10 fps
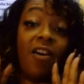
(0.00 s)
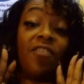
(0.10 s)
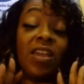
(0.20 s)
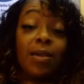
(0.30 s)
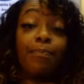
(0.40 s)

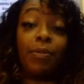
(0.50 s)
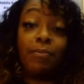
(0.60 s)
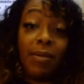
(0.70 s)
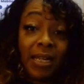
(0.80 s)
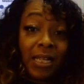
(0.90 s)
of
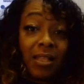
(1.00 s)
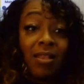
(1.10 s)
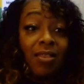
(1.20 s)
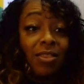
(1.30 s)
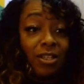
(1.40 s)

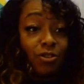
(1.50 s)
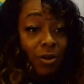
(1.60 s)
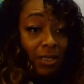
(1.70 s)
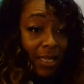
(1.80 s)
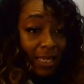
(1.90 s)
implementing the
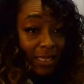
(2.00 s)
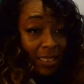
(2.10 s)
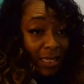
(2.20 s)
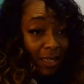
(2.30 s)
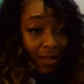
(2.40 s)
drug
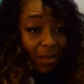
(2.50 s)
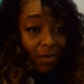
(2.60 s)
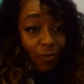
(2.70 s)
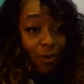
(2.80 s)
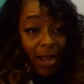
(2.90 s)
testing
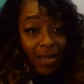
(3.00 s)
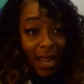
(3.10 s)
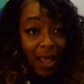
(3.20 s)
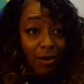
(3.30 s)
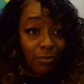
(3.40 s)
right
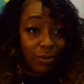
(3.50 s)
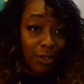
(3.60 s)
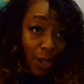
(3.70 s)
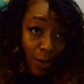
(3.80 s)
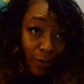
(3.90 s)
now.
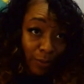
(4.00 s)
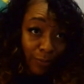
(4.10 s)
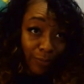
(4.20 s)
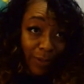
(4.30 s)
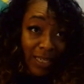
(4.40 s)
So,
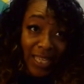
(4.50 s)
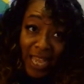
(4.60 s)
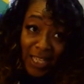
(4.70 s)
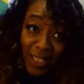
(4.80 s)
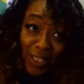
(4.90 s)

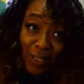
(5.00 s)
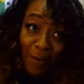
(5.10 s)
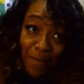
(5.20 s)
yes.